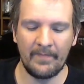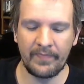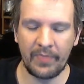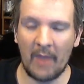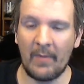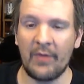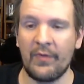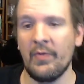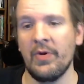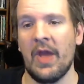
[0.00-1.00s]
I'm actually
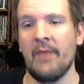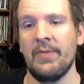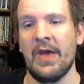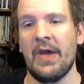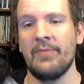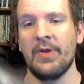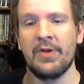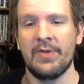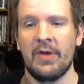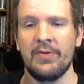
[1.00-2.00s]
really happy to have that,
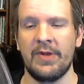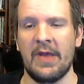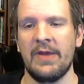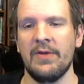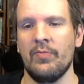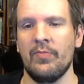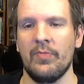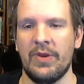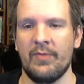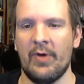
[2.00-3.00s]
because honestly, I am
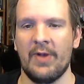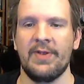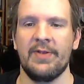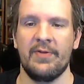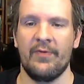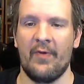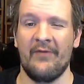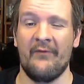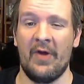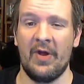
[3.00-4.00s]
in the process of trying to
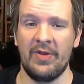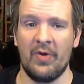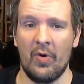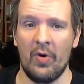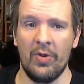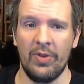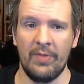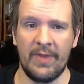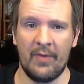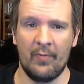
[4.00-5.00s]
find all the
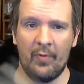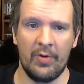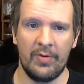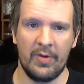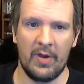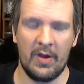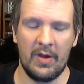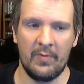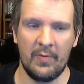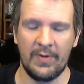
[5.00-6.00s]
PS1
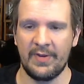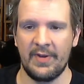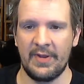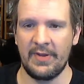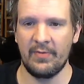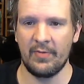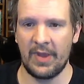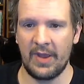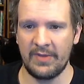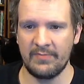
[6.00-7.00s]
Resident Evil
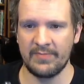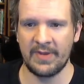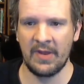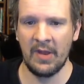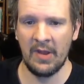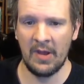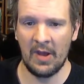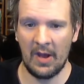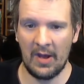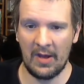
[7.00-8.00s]
games,
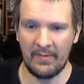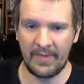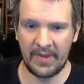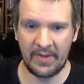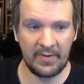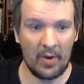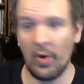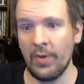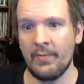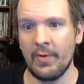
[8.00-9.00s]
because all
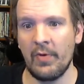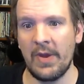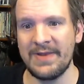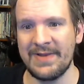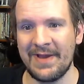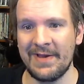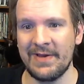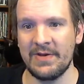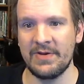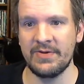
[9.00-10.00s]
of them were great,
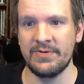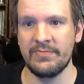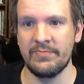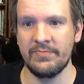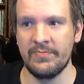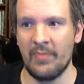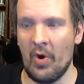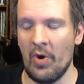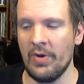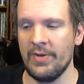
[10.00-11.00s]
and
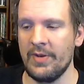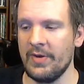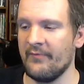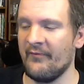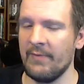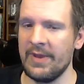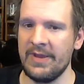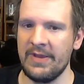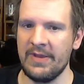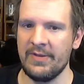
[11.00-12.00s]
all of them for
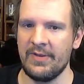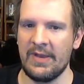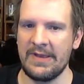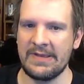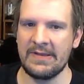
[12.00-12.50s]
me is like